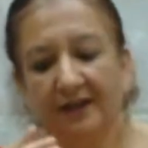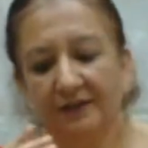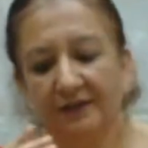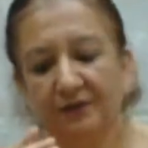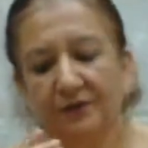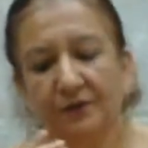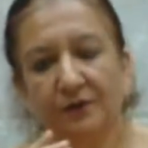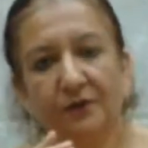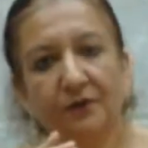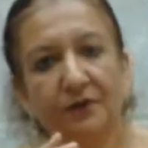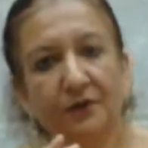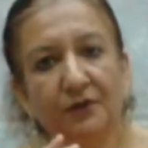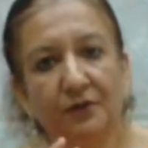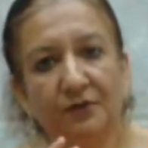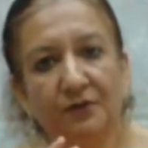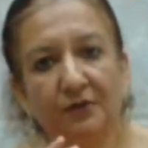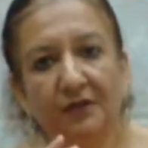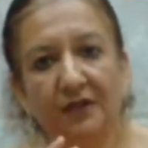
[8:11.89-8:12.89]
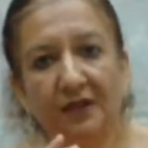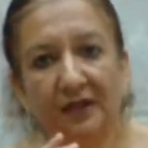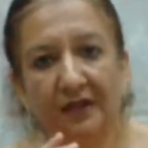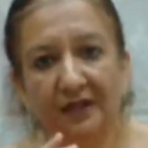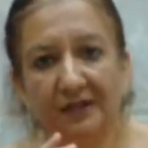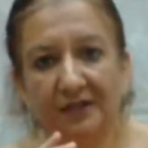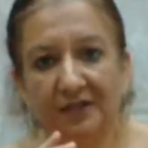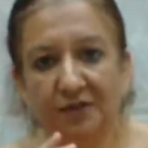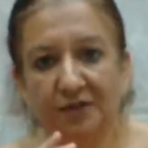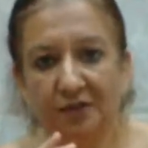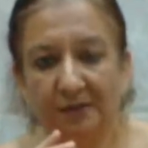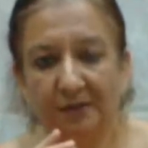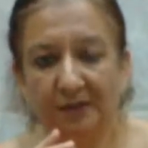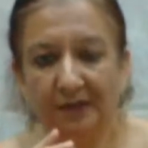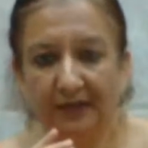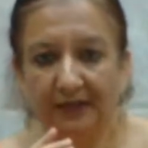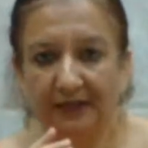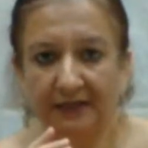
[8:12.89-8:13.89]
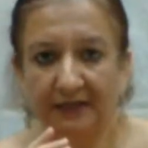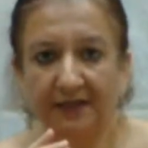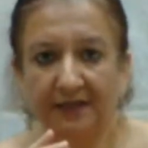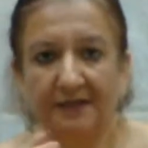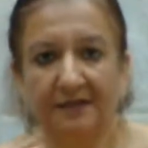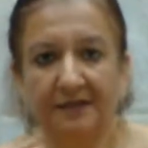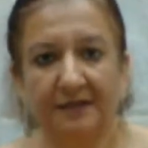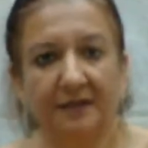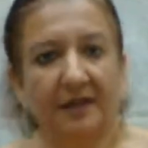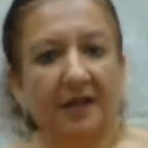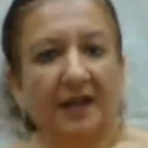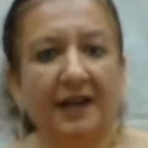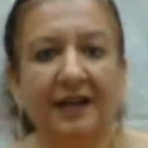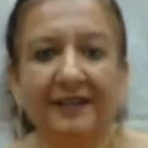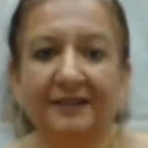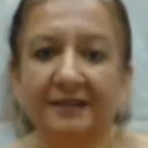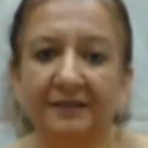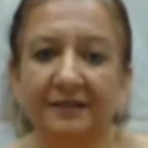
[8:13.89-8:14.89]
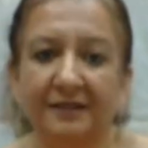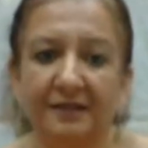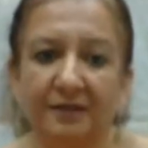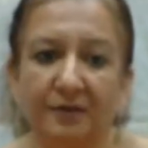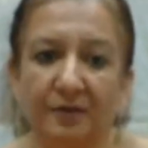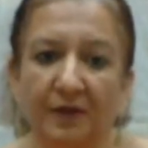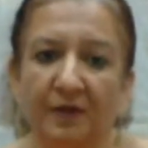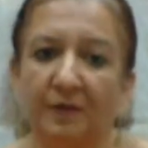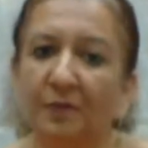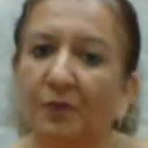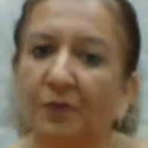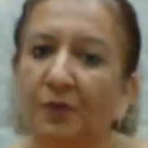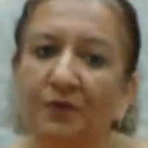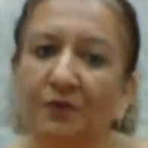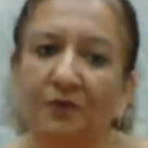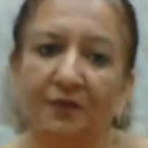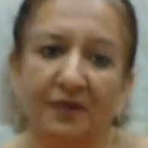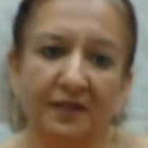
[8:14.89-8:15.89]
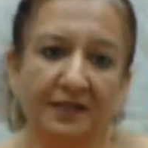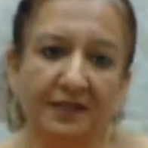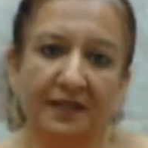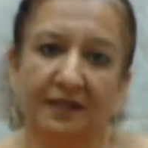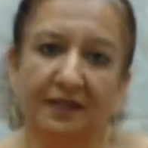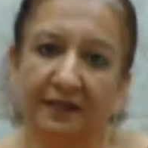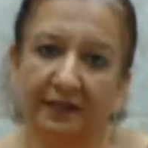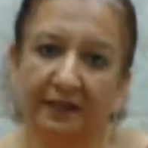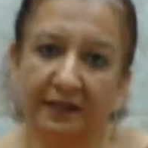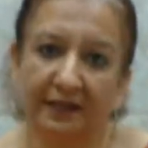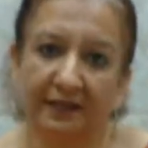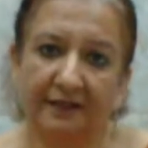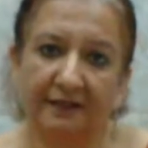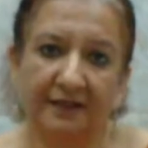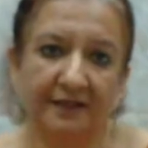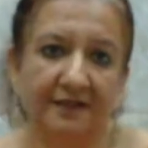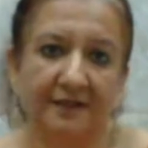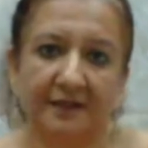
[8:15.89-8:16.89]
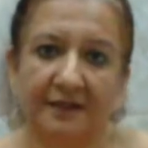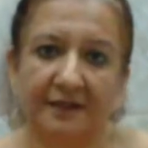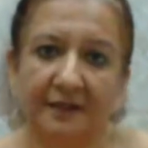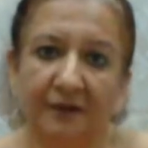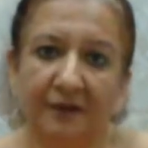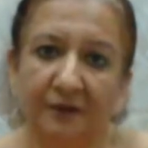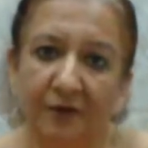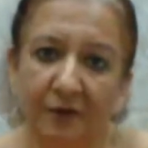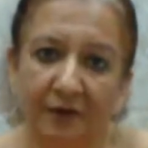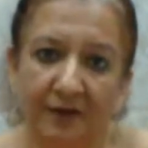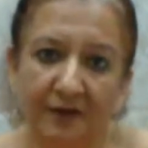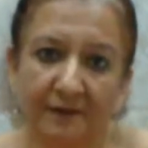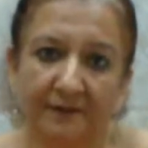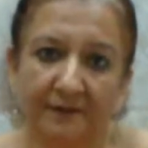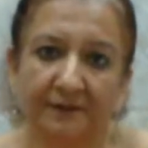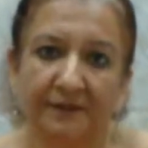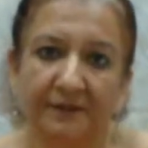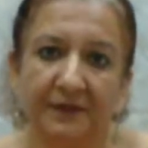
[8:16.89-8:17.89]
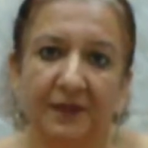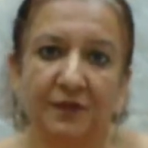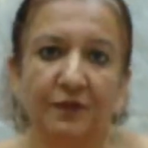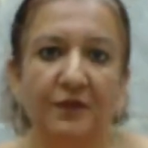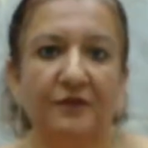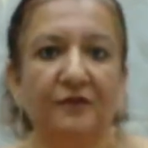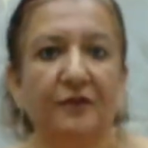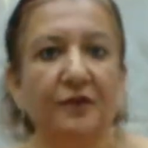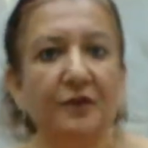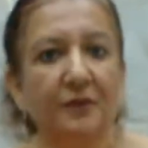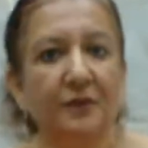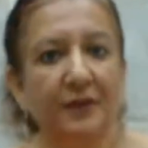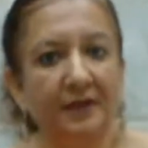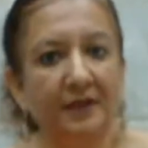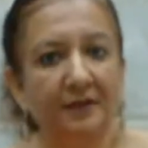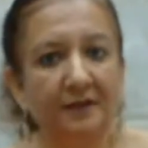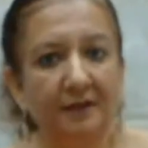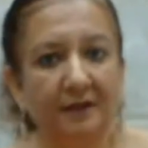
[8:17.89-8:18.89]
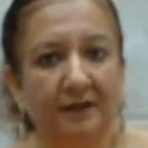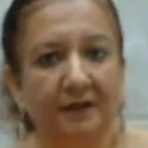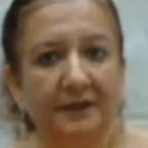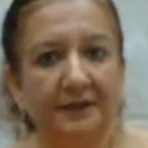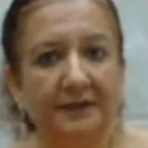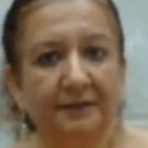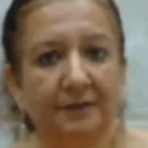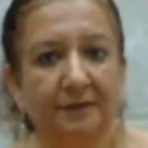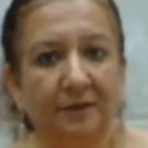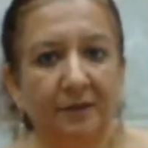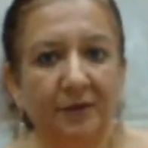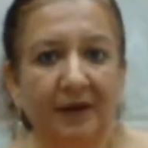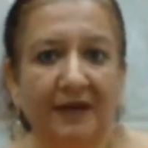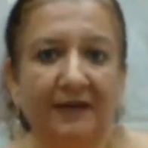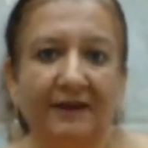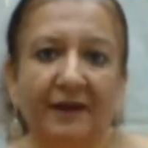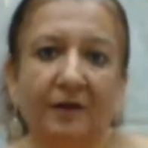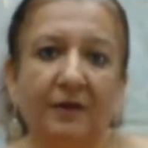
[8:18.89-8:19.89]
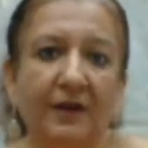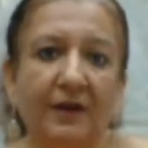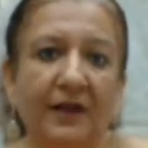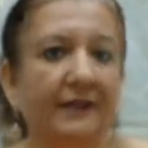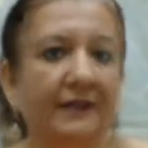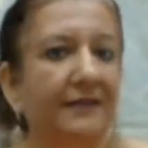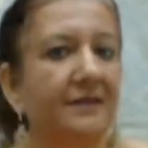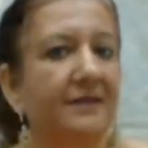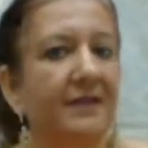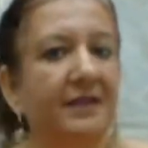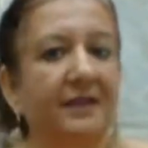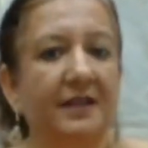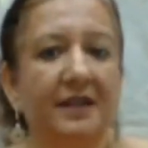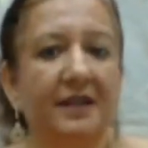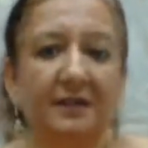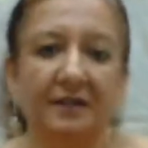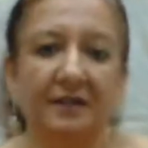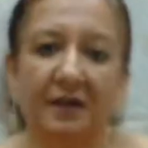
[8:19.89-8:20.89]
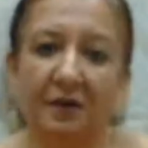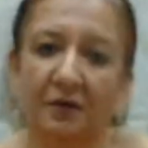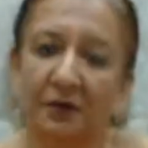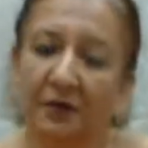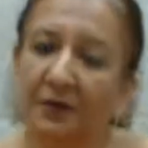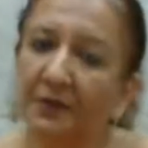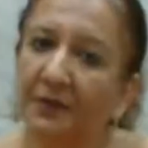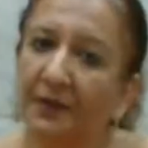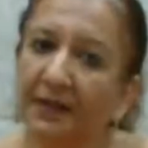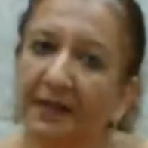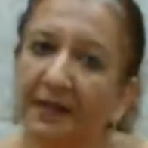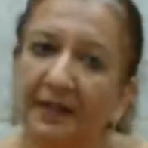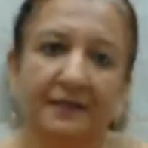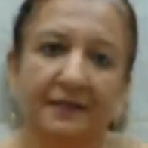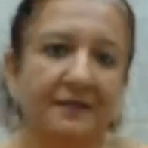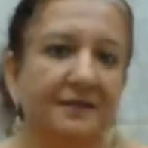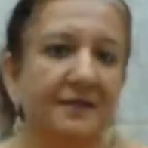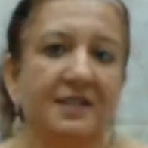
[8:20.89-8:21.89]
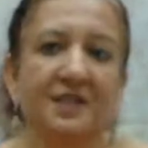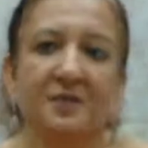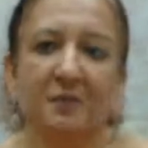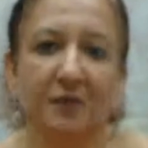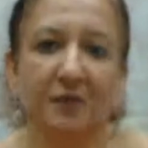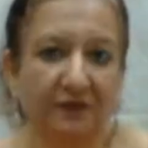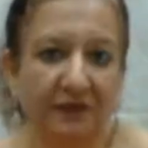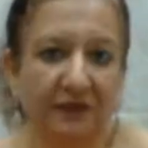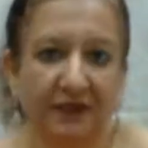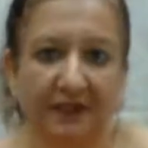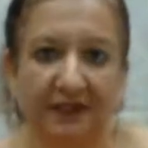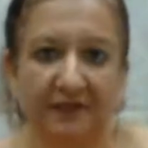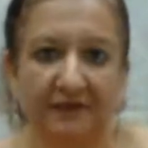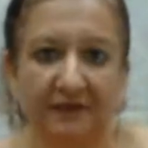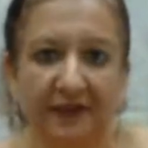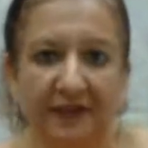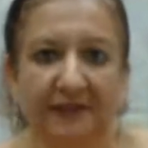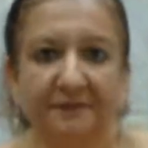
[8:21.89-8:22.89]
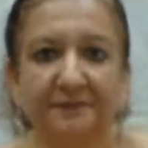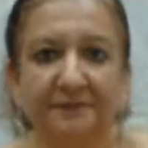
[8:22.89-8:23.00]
So do the karate chop like this, either this way, both ways are correct. There's nothing wrong. So if you're doing one round like this and the other round you're doing like this, it's perfectly fine.